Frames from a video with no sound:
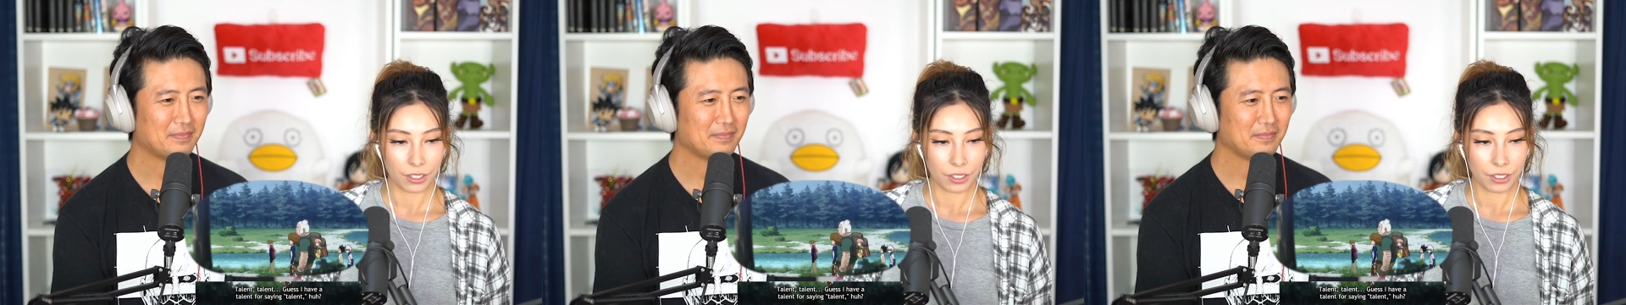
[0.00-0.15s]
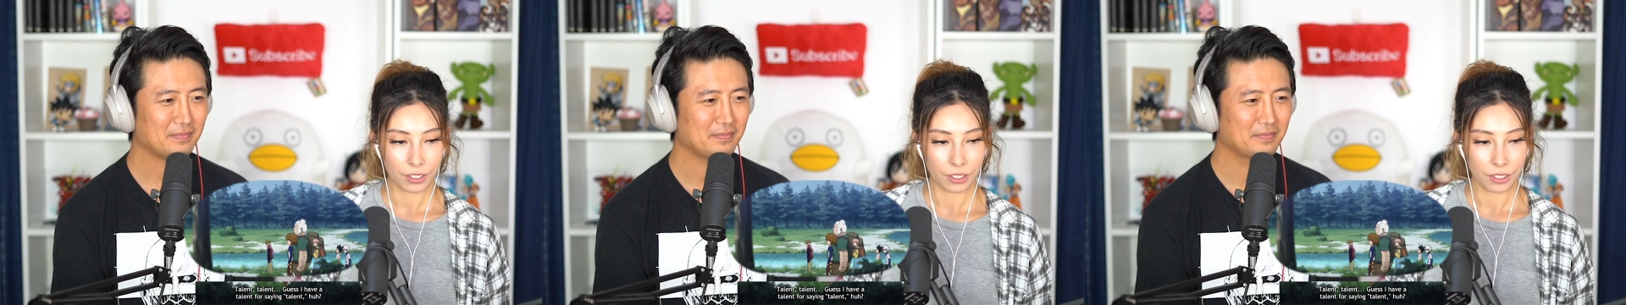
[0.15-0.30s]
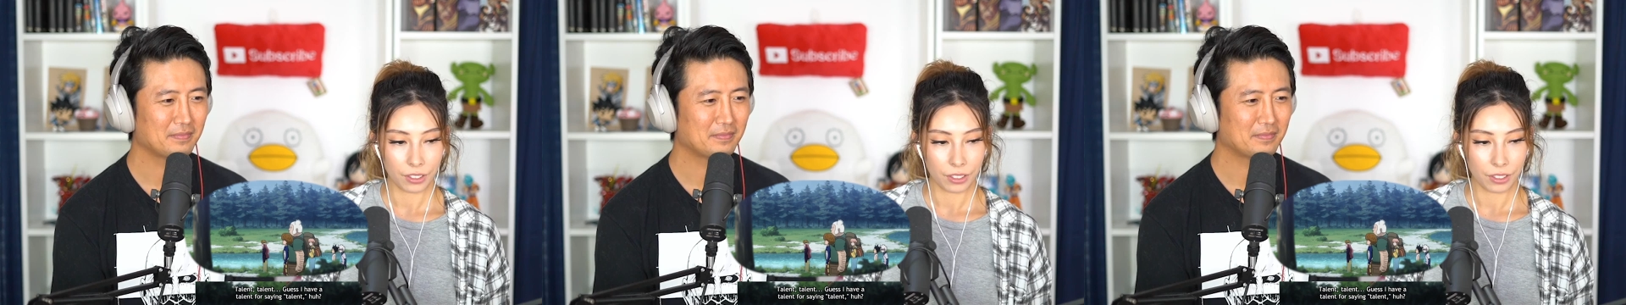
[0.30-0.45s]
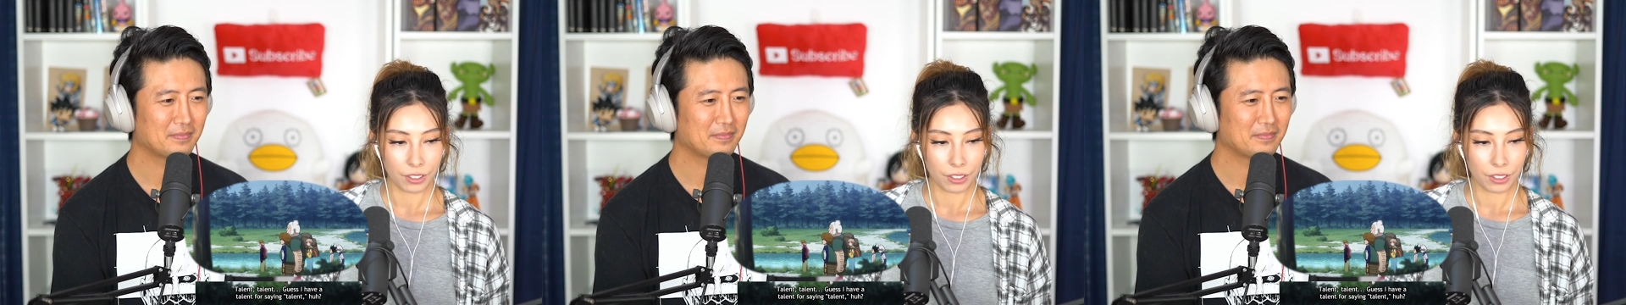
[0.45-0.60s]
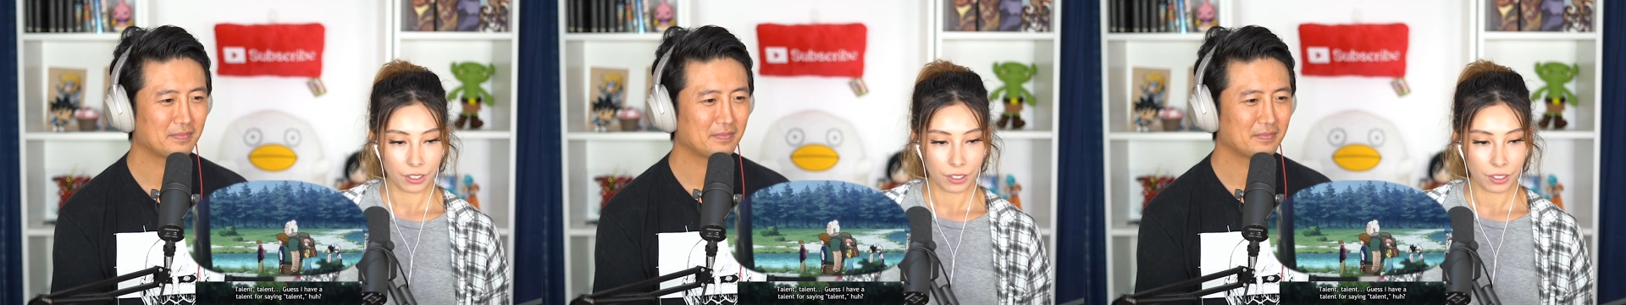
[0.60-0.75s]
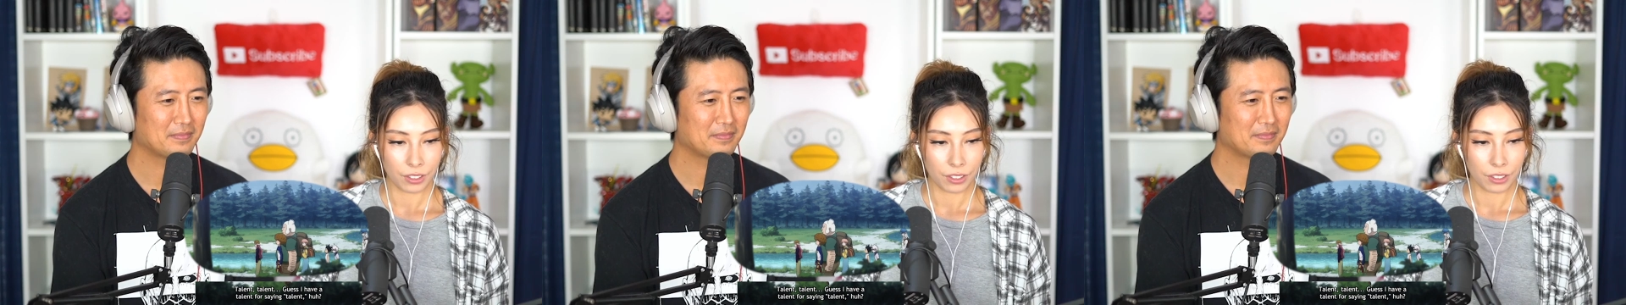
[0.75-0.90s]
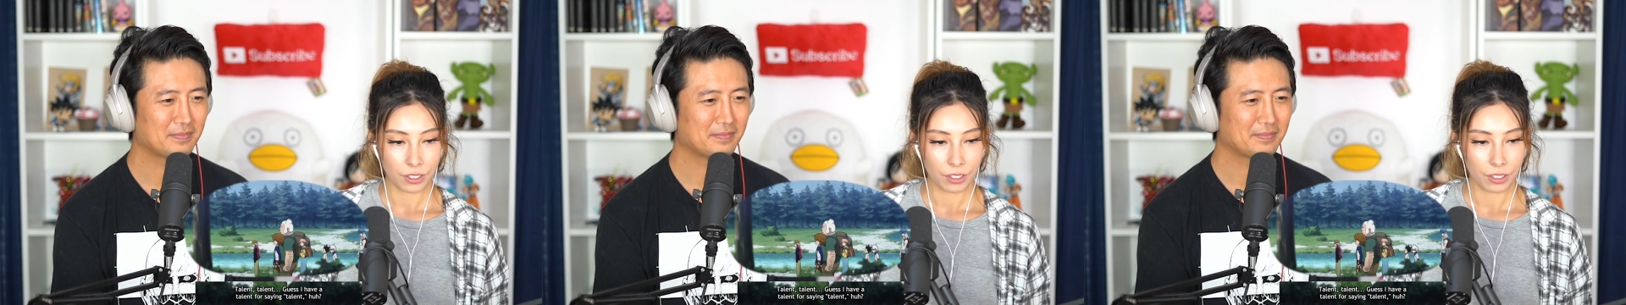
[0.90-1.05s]

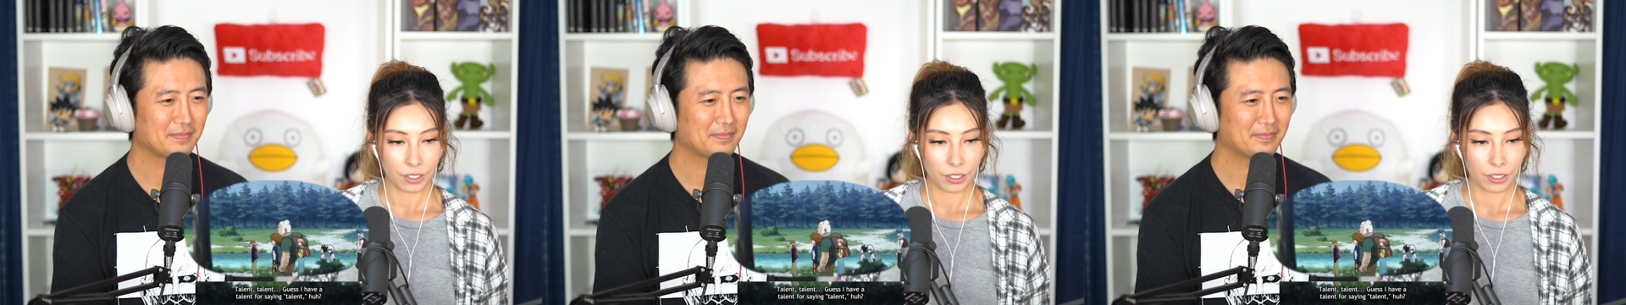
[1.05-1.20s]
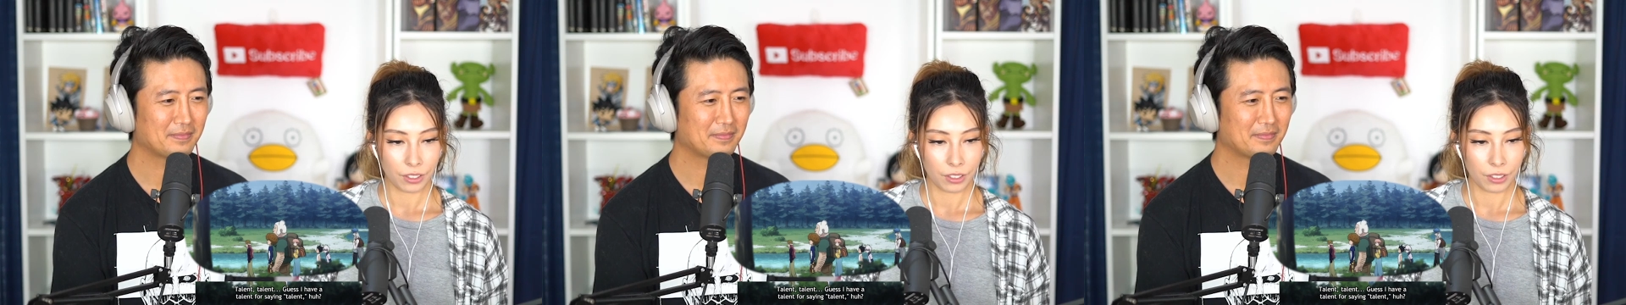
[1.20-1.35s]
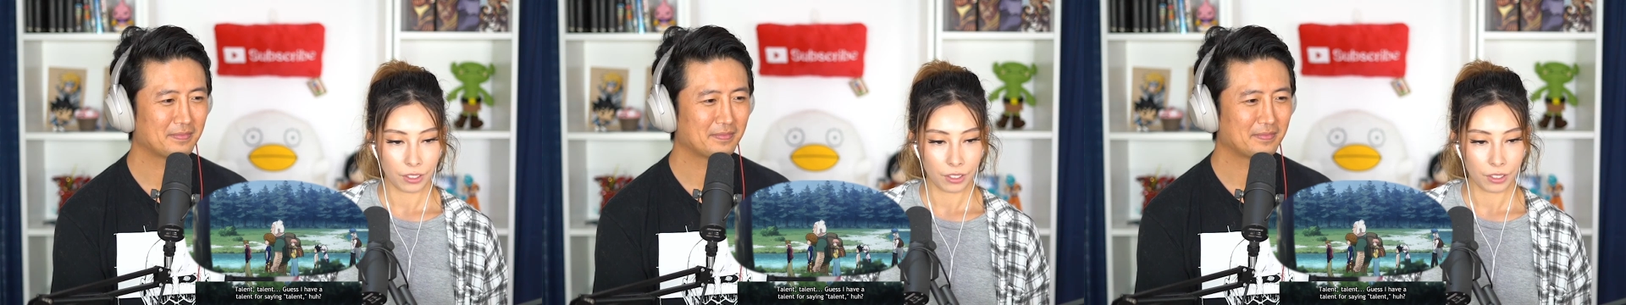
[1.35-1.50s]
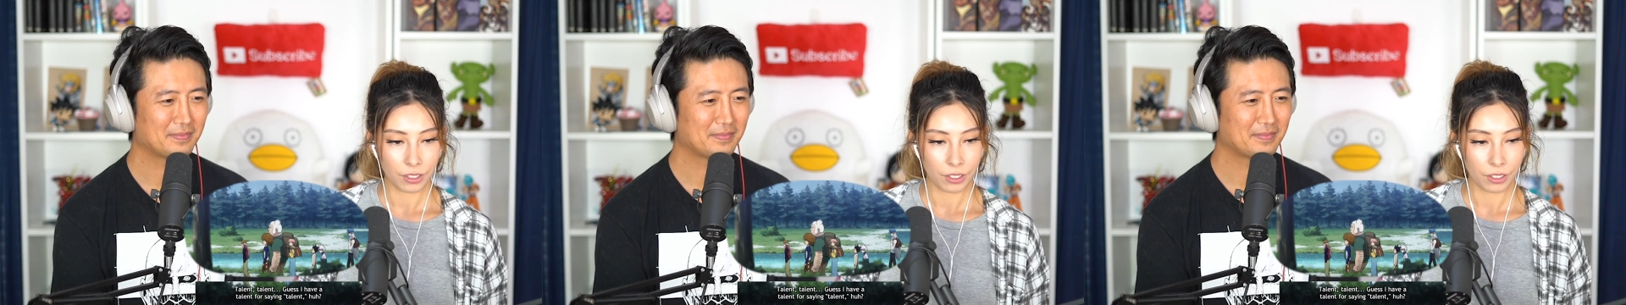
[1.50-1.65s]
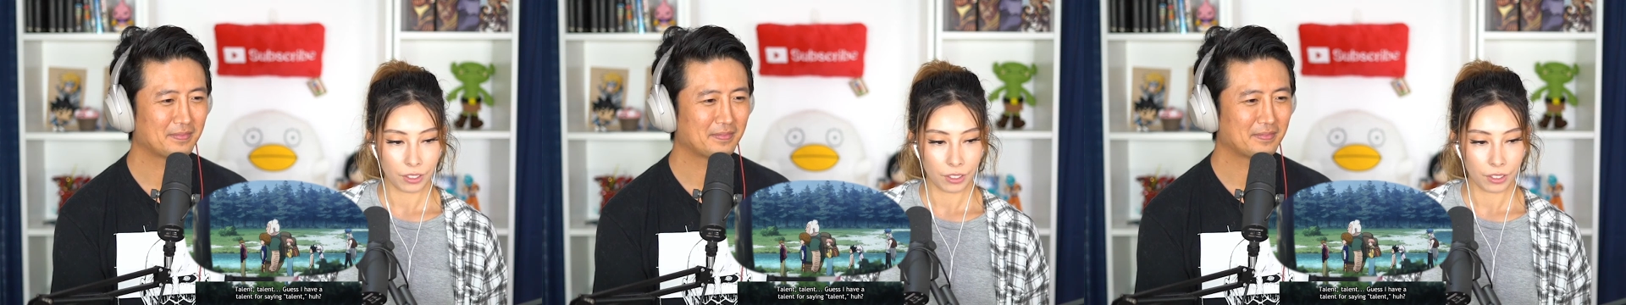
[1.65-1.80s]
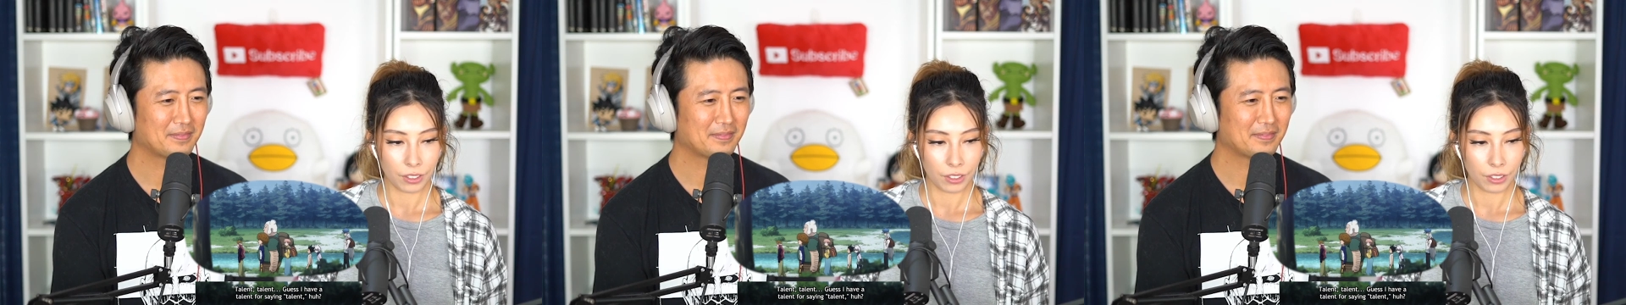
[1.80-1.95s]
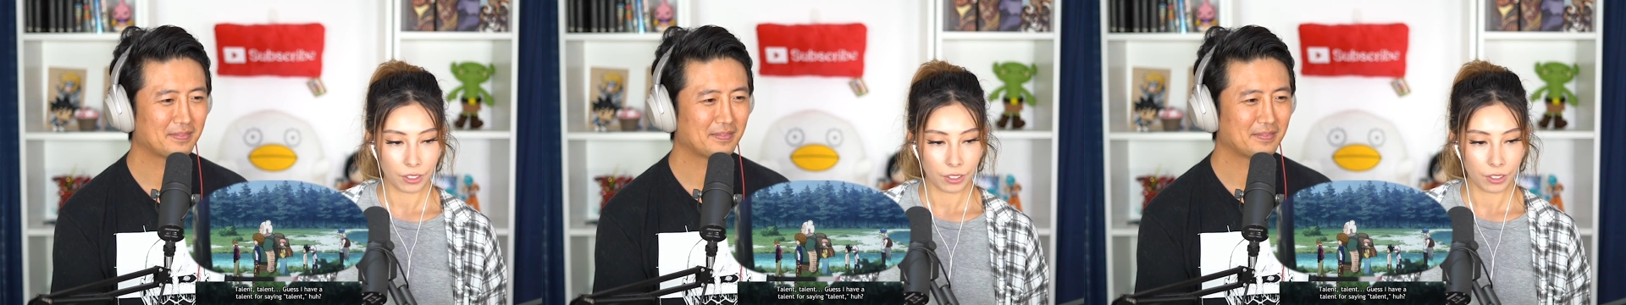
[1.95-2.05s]
Nobody speaks.